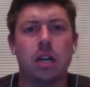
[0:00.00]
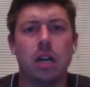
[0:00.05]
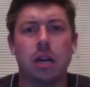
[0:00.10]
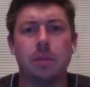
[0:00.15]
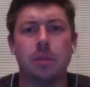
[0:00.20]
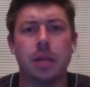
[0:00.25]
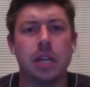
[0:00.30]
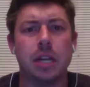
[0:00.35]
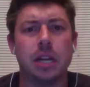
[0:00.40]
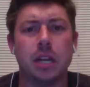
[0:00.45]

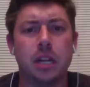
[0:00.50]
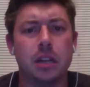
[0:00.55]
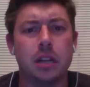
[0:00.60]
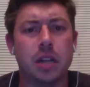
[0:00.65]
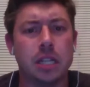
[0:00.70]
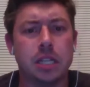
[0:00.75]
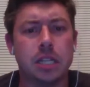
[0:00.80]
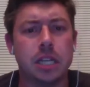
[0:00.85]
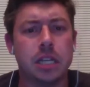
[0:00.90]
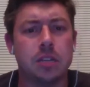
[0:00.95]
I mean,
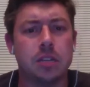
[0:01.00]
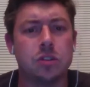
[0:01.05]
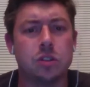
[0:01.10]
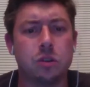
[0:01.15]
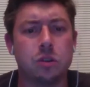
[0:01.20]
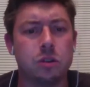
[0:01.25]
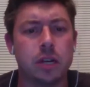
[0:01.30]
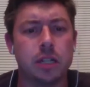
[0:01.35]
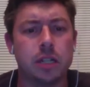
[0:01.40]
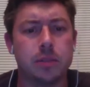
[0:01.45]
let's say he doesn't
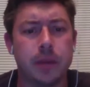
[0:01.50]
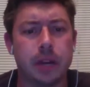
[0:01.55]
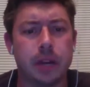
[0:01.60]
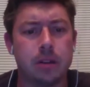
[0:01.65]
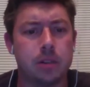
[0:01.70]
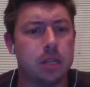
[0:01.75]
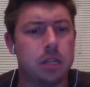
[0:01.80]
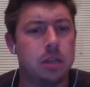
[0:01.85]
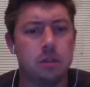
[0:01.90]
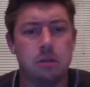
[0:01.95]
score against
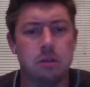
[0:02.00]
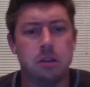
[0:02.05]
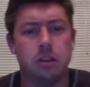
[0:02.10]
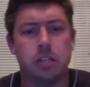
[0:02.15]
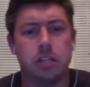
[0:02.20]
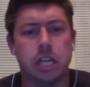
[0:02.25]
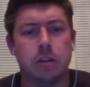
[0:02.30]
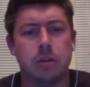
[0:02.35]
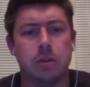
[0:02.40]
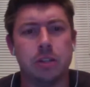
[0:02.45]
Palace.
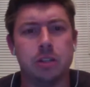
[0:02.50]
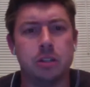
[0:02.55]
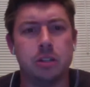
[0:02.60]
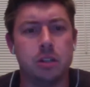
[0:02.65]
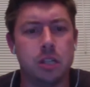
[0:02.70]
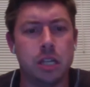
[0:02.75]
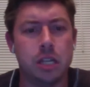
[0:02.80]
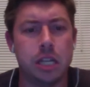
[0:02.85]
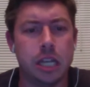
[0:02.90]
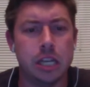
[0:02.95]
You're telling me
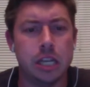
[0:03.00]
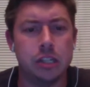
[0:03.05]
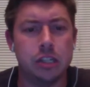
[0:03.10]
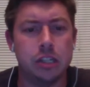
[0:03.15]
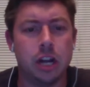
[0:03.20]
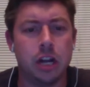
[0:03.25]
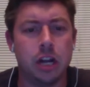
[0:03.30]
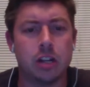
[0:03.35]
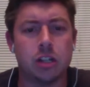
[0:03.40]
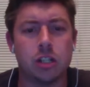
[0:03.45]
he's
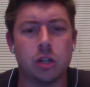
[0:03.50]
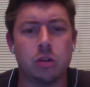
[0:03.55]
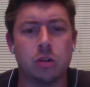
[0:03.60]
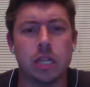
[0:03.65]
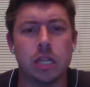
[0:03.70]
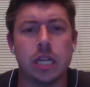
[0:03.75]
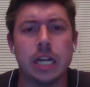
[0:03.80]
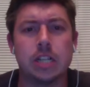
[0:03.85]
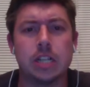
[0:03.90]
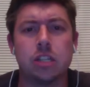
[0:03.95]
not going to score
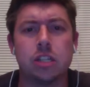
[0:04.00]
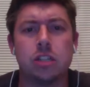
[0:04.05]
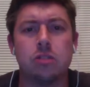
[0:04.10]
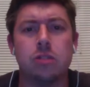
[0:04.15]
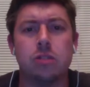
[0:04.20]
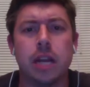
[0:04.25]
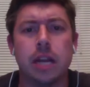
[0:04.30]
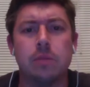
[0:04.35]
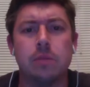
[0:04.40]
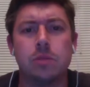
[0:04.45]
in the next
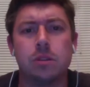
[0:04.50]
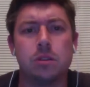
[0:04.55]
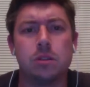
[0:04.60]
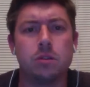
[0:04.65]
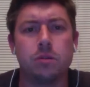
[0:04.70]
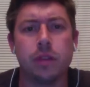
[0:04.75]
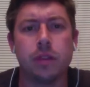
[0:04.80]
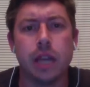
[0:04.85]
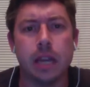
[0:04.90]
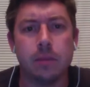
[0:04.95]
2 games,
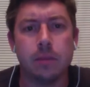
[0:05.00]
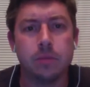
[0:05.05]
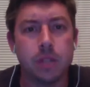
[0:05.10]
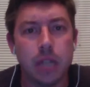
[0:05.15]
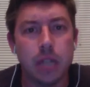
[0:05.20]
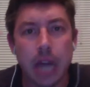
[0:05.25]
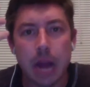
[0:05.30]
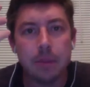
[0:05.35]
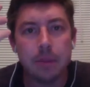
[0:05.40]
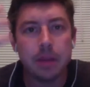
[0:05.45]
3
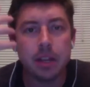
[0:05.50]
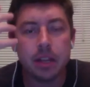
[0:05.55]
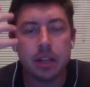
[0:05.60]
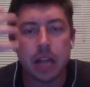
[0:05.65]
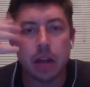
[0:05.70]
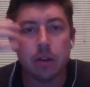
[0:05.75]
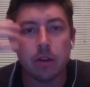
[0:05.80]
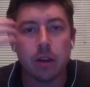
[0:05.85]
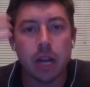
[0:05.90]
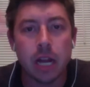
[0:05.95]
games? I mean,
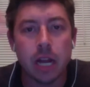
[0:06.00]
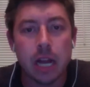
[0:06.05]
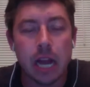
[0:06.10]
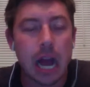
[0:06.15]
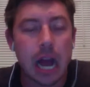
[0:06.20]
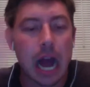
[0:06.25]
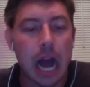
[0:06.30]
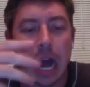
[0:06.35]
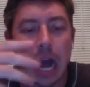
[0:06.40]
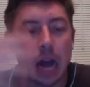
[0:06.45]

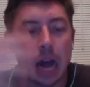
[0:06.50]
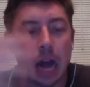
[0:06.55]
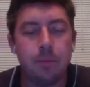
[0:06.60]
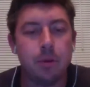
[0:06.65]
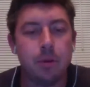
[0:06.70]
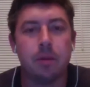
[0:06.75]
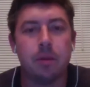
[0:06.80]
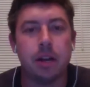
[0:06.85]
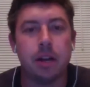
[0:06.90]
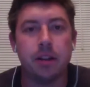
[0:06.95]
I'd
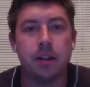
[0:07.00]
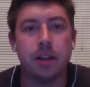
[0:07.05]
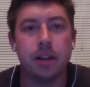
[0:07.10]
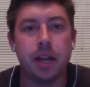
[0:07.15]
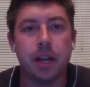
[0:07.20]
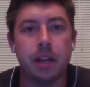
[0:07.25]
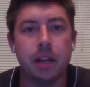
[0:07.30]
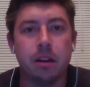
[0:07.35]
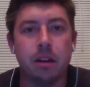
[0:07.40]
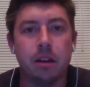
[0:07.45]
put money on
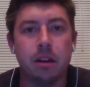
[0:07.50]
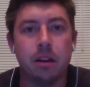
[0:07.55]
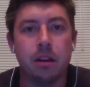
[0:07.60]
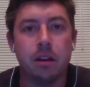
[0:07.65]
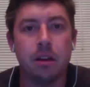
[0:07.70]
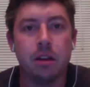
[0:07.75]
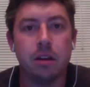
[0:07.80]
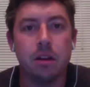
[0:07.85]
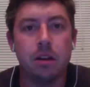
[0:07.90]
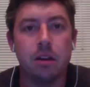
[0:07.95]
that.
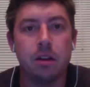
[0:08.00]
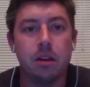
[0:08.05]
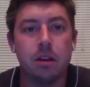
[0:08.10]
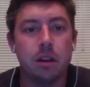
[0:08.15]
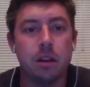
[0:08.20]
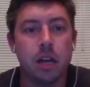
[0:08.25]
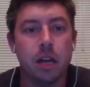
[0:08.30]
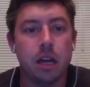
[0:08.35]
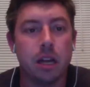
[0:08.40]
And